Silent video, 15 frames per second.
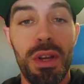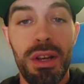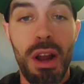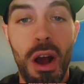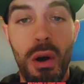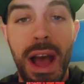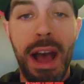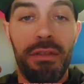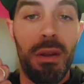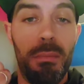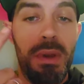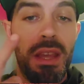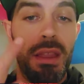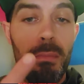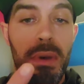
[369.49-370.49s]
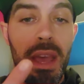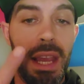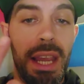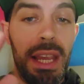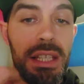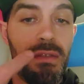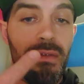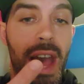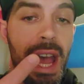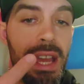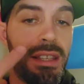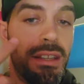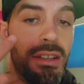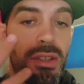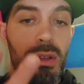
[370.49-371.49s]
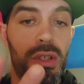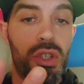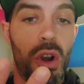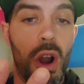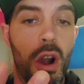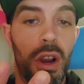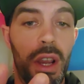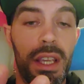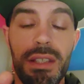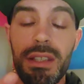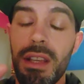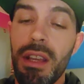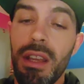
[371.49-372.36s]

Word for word: don't have to be the biggest, fastest, or strongest.